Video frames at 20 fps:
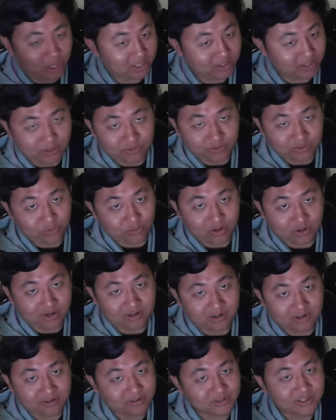around the
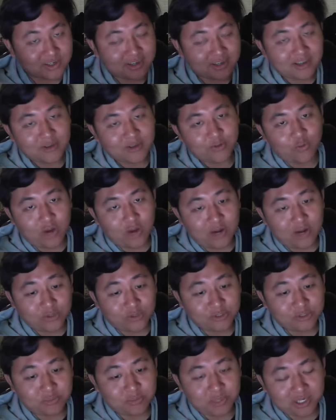world, where would you
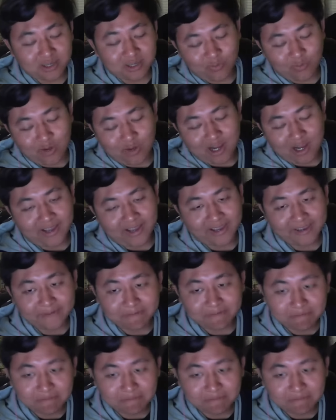pick and why?